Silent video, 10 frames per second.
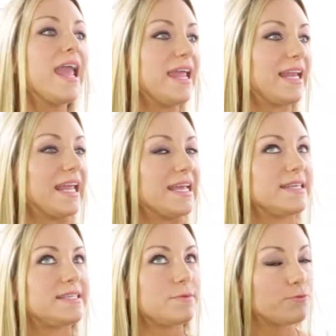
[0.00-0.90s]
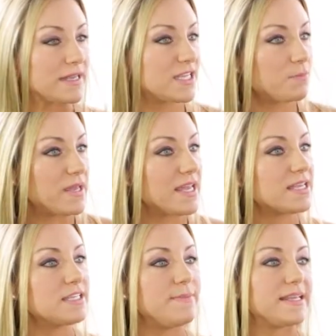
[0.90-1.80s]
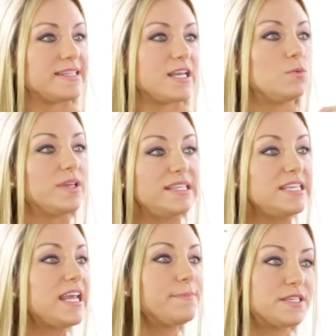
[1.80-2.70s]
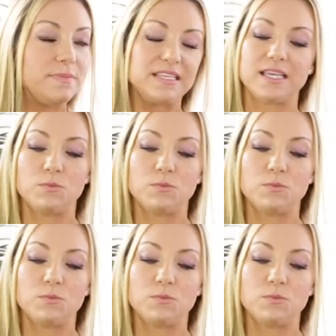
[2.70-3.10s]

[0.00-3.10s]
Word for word: It it is recipes mixed in with tips, mixed yeah.